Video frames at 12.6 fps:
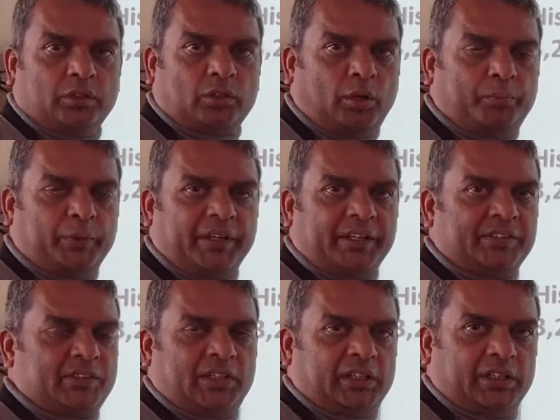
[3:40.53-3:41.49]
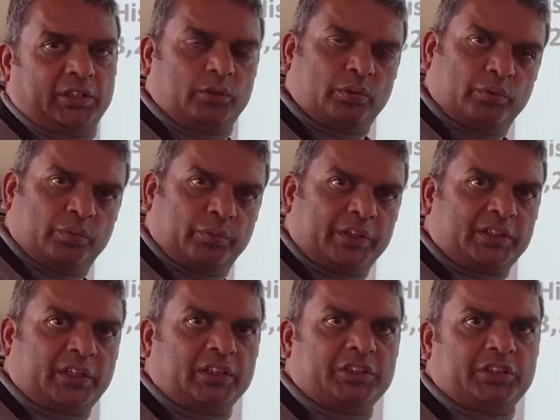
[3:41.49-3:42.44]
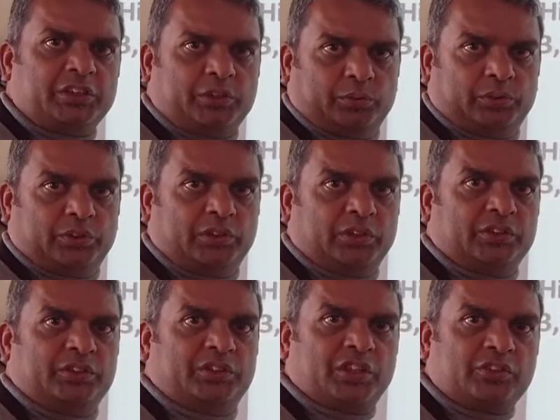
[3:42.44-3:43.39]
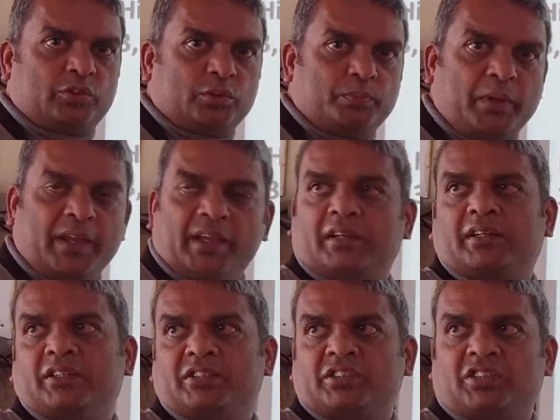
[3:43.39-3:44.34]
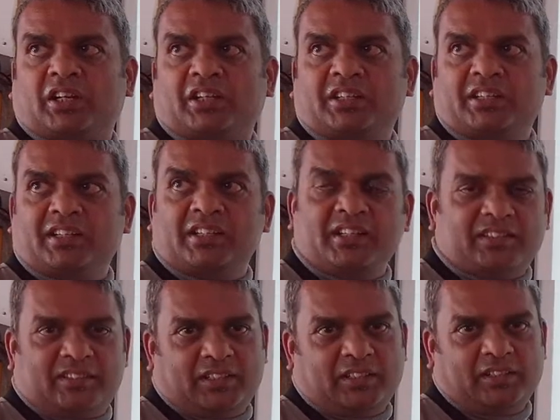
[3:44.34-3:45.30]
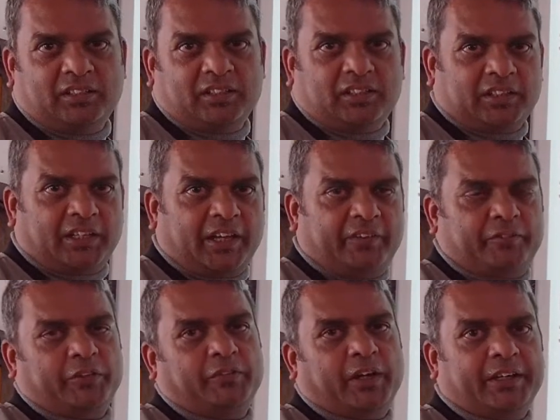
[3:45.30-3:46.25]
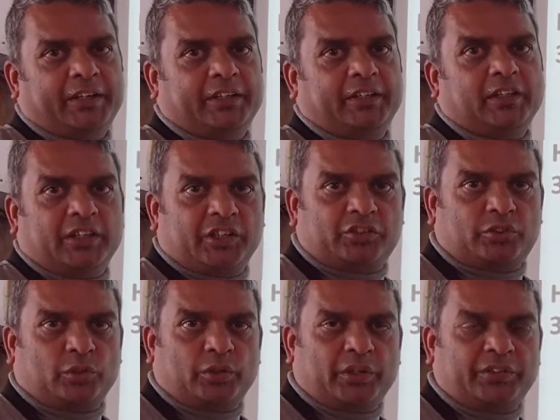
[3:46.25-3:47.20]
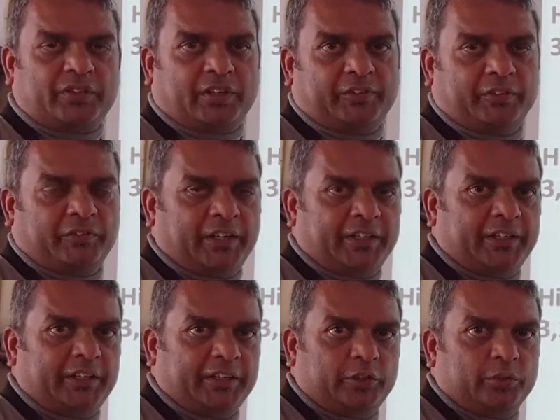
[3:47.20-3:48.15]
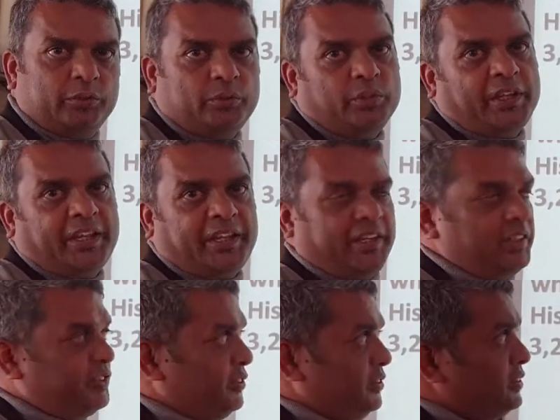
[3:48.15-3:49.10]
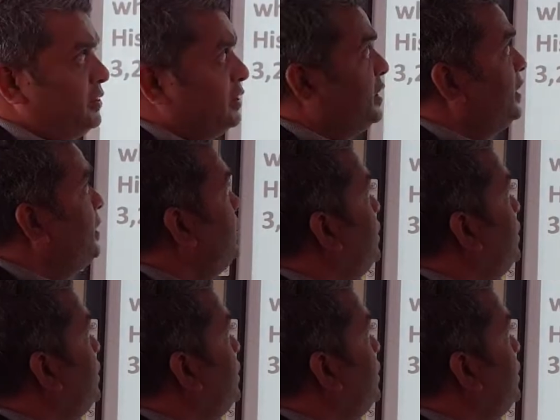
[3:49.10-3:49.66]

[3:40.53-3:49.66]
Copper Age started. No, it continued. It's just to make study easy, they have divided, historians have divided into ages. Okay?